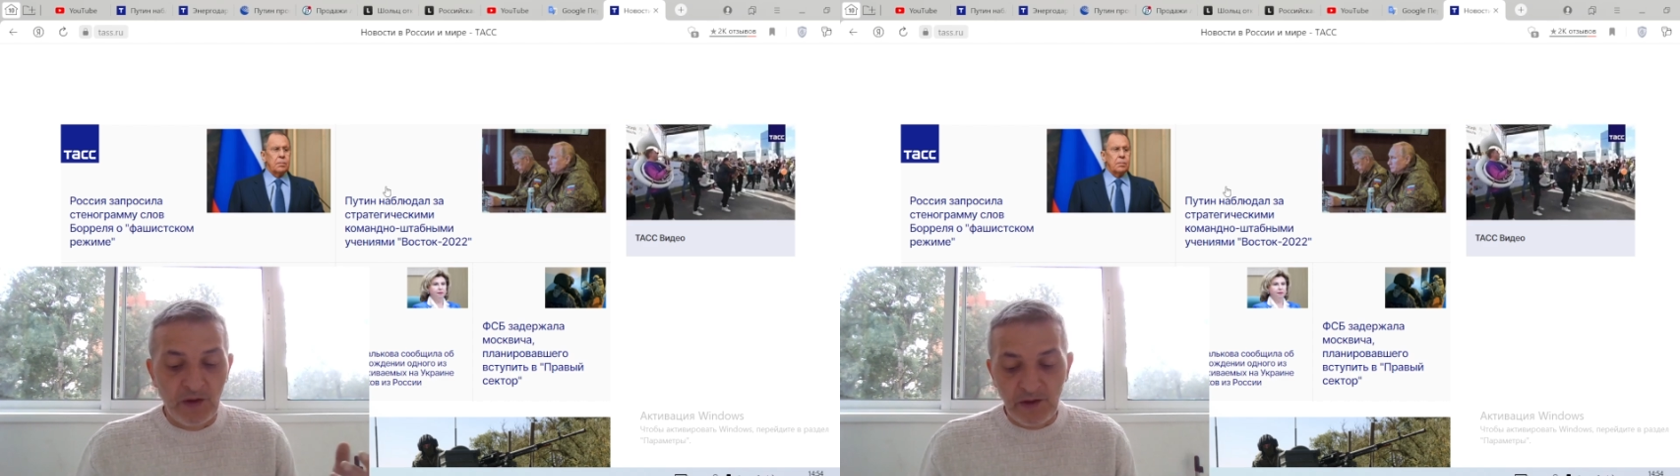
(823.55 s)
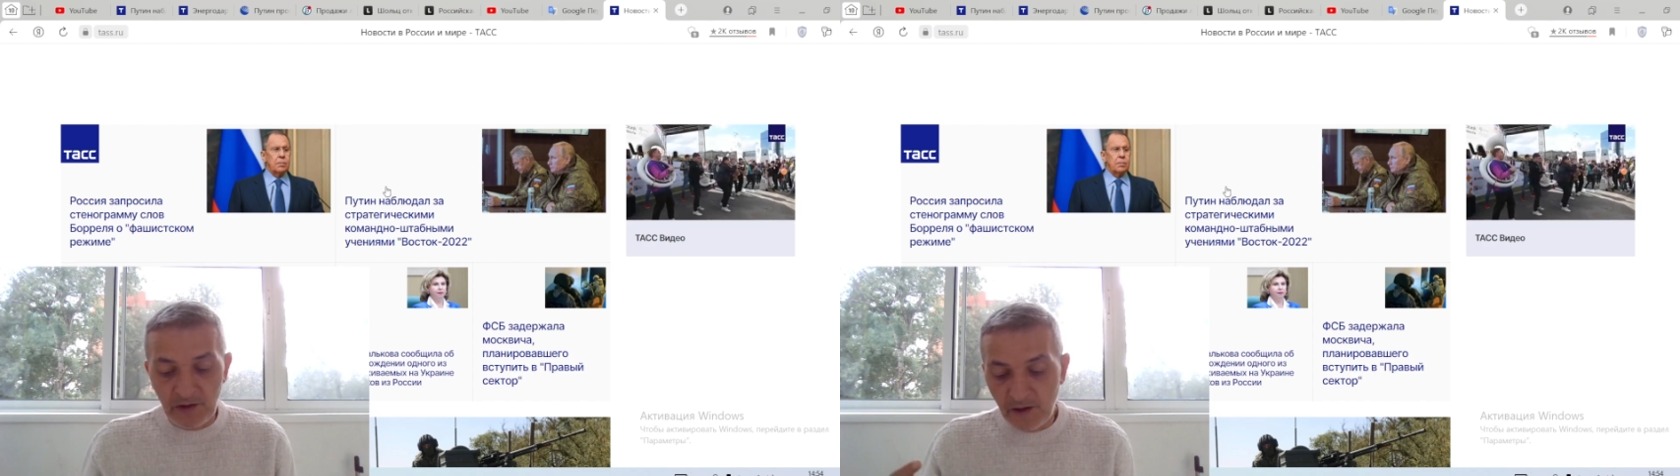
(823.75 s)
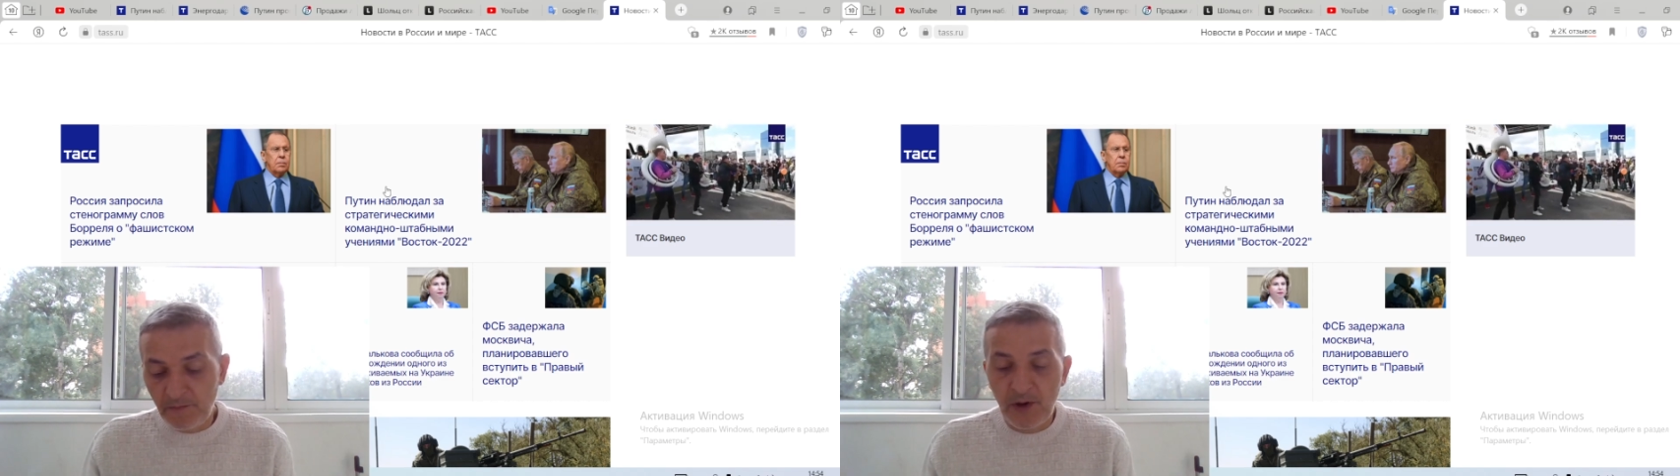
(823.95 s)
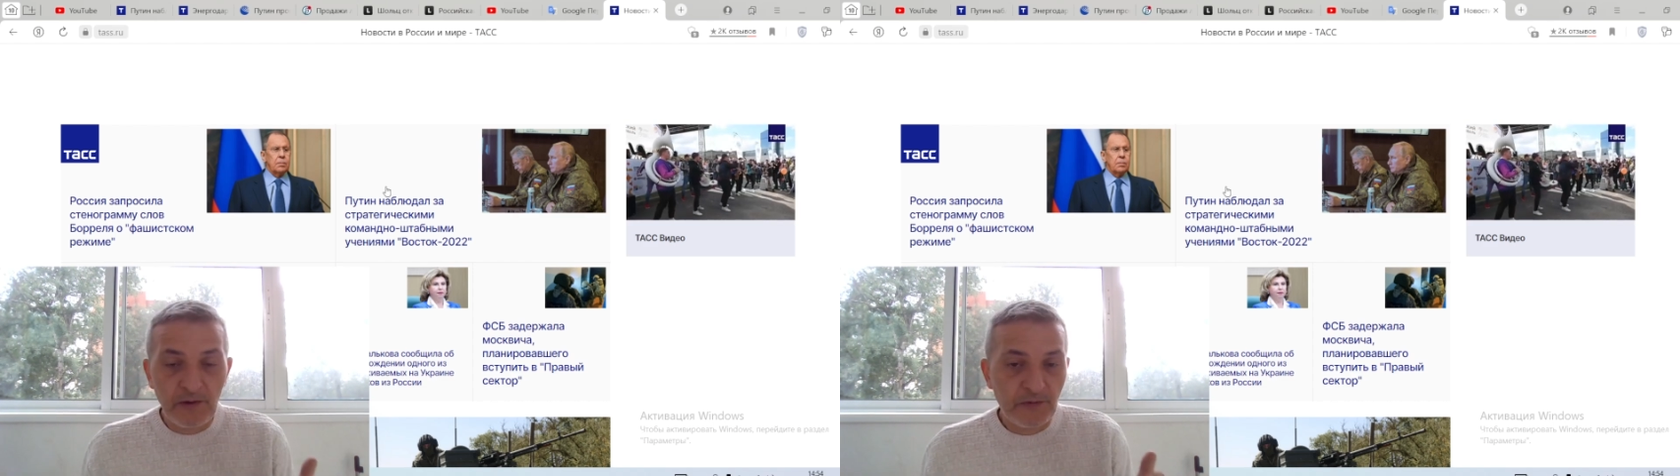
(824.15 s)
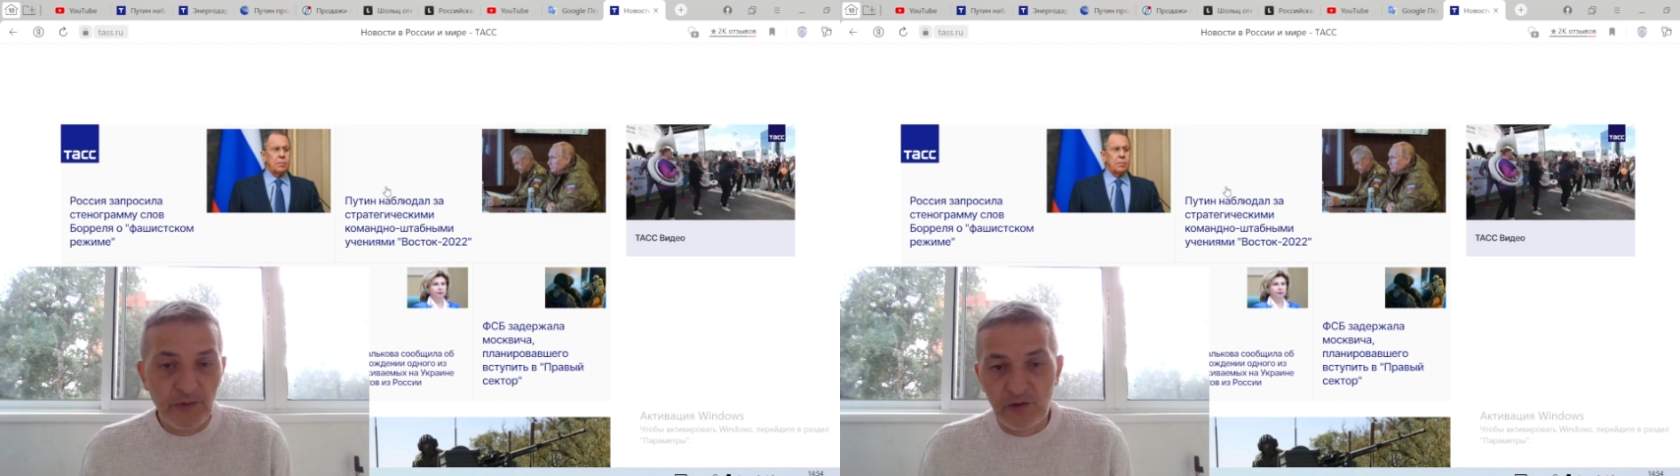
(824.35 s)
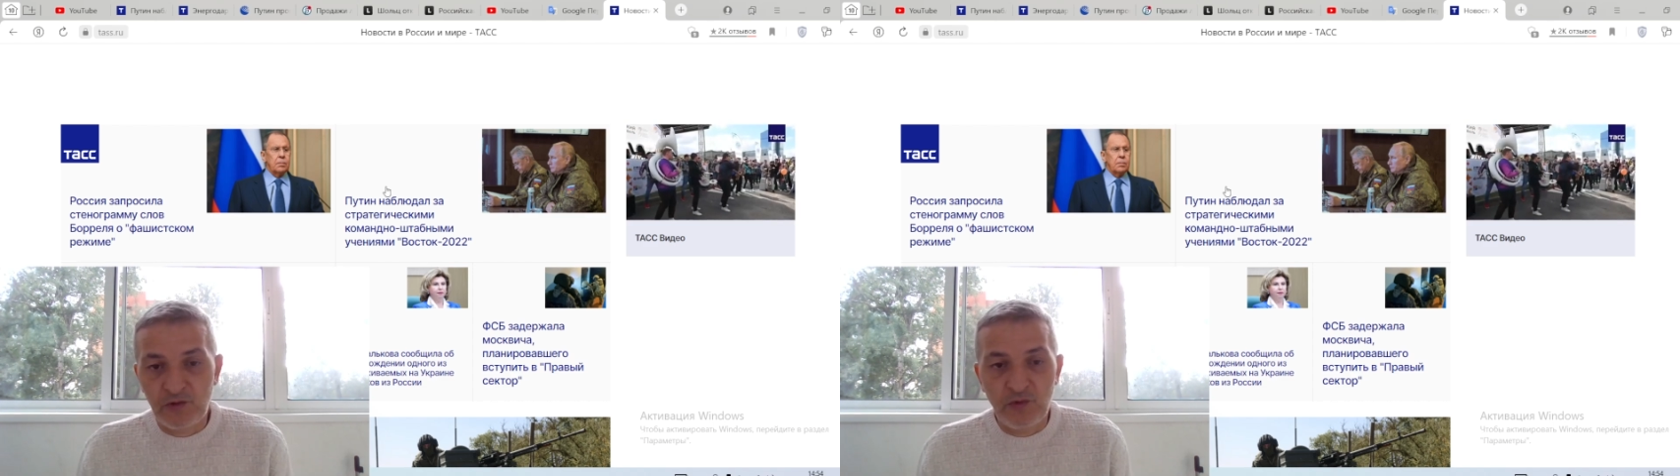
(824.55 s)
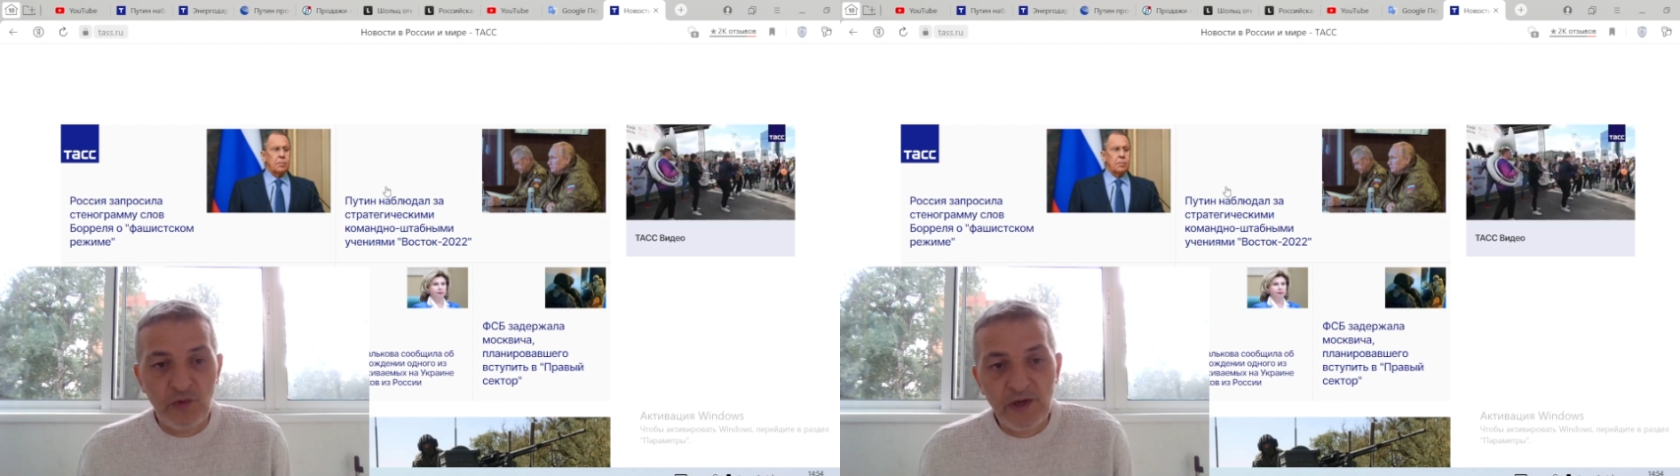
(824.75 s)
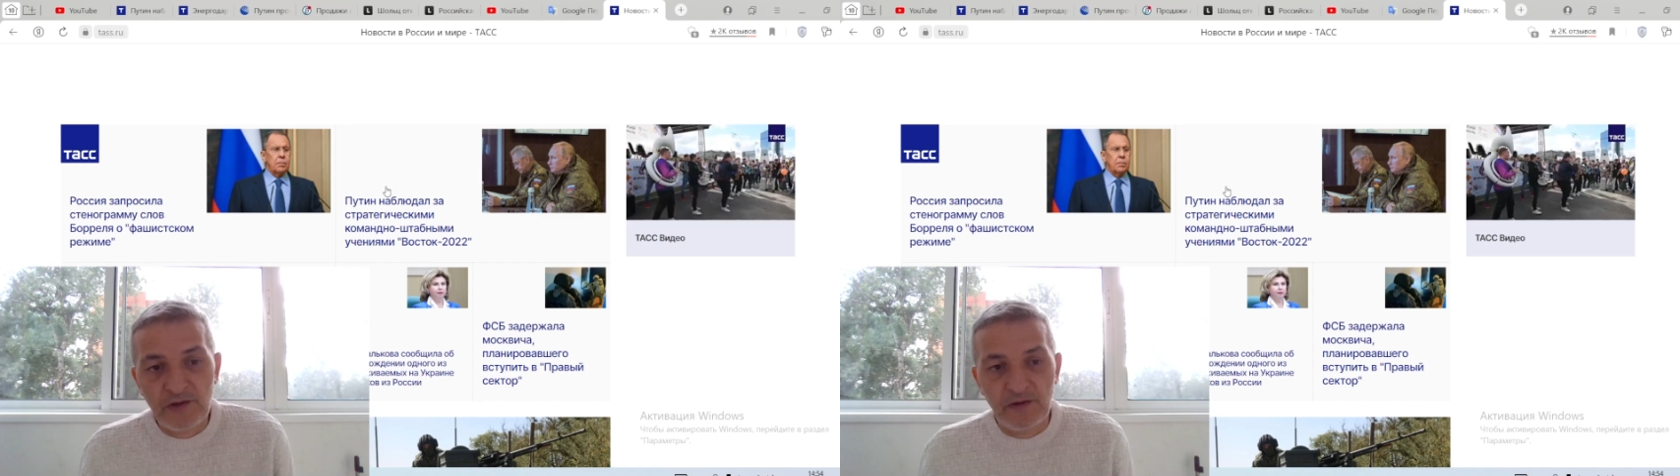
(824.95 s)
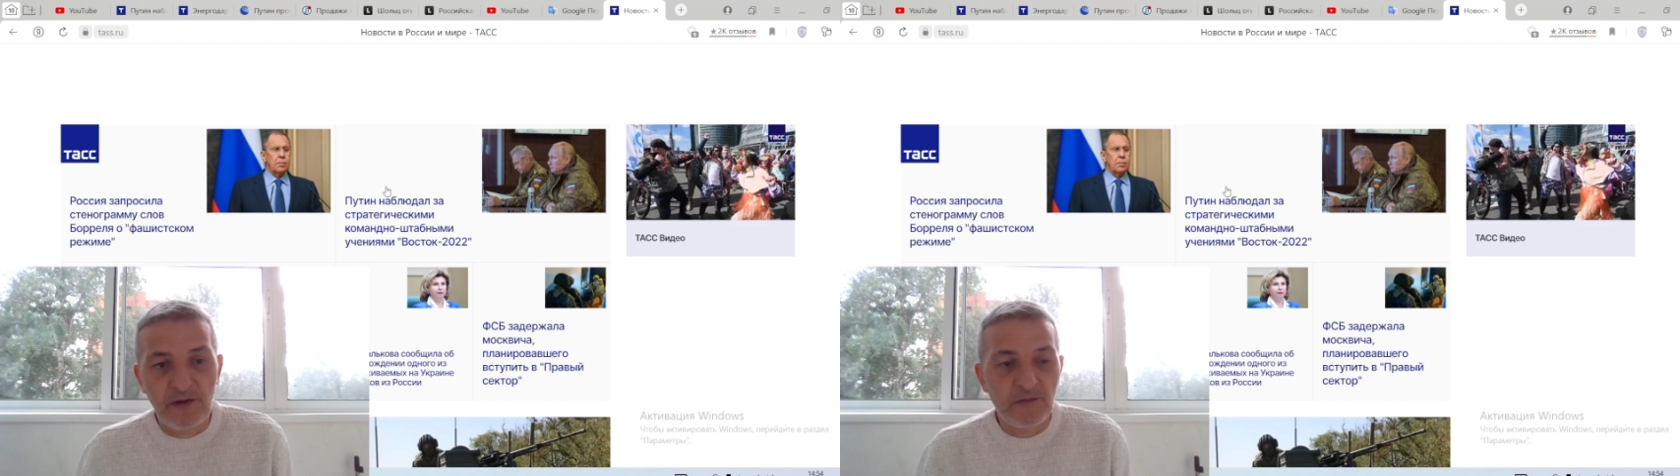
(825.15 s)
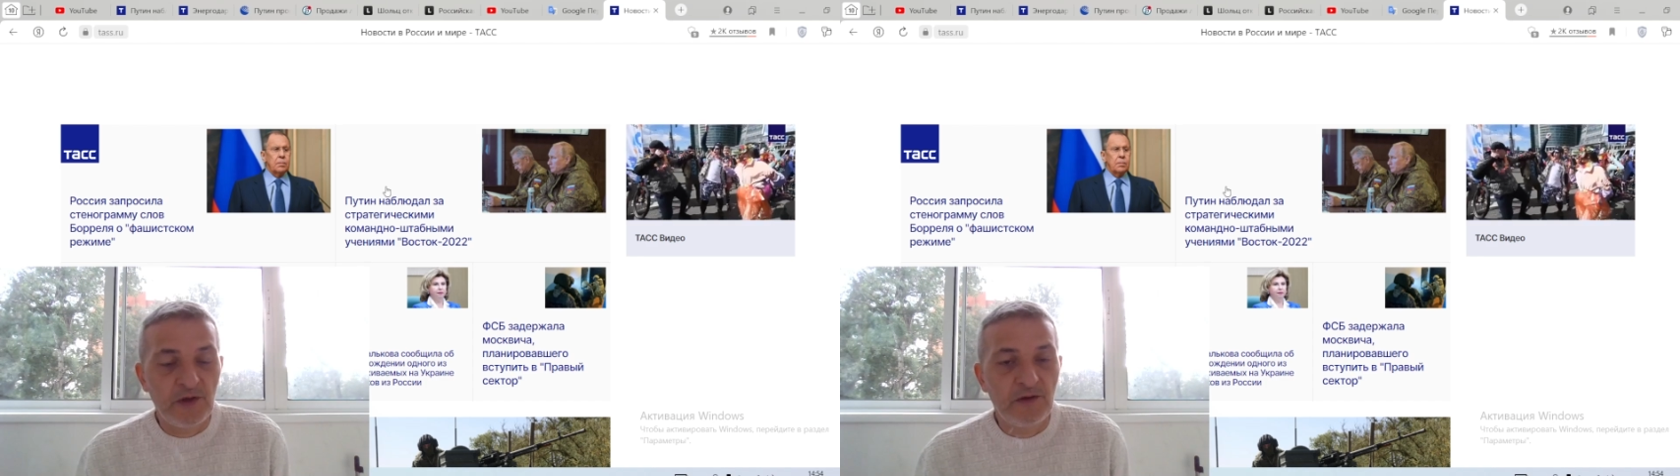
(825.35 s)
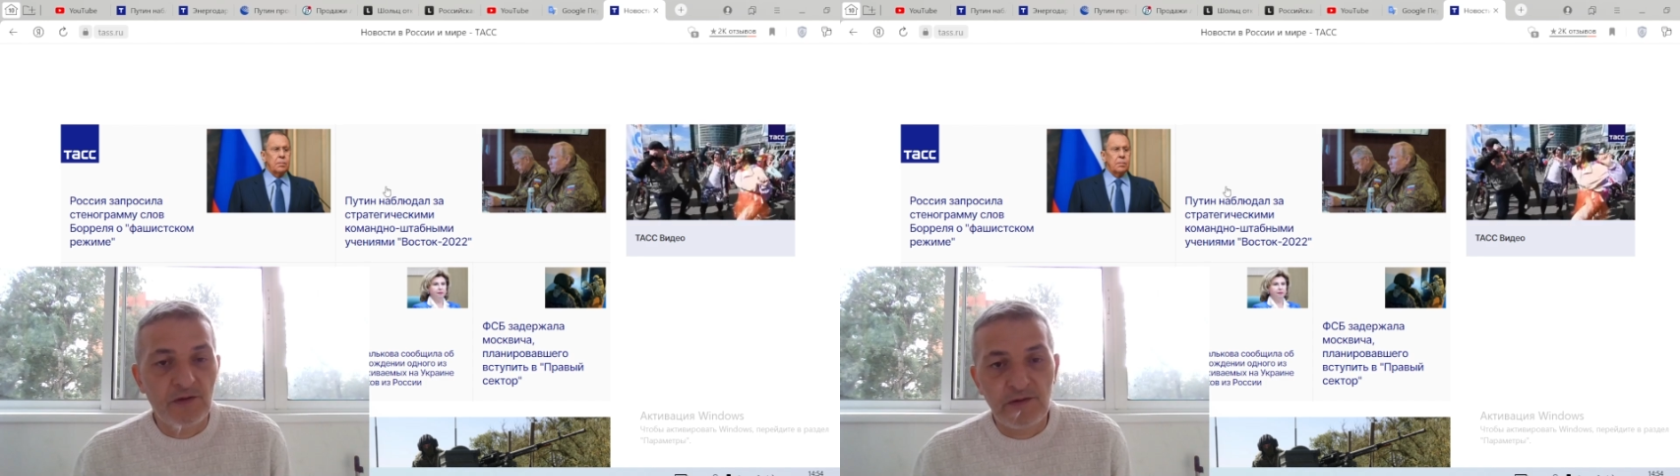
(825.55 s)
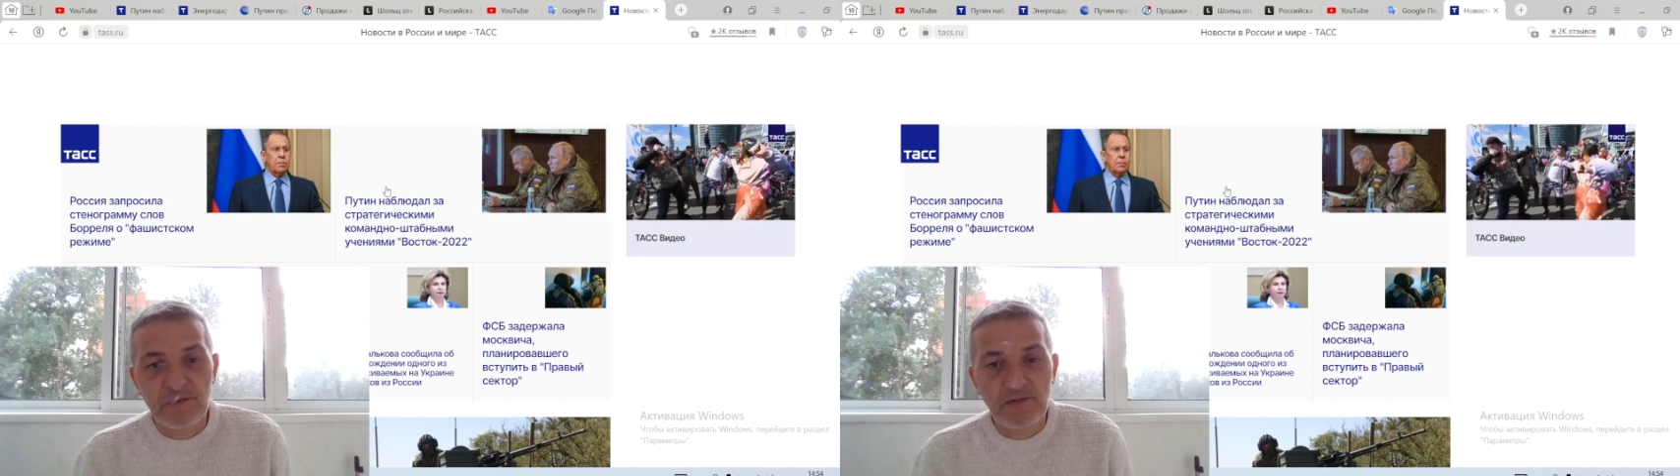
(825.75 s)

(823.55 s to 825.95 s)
in comparison to Russians, I mean,